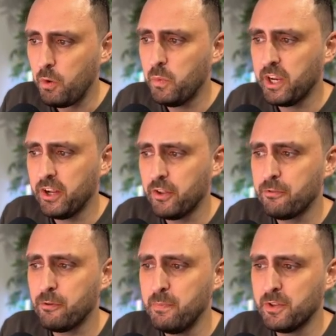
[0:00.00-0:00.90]
We're going to go
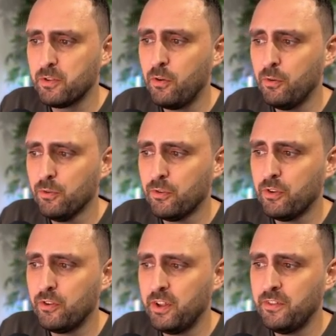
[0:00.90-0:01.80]
through missed
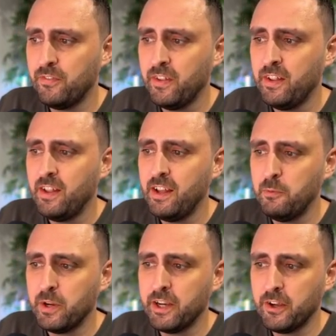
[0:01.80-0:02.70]
calls.
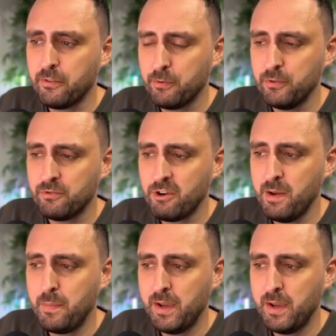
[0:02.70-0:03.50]
We're going to go through Stripe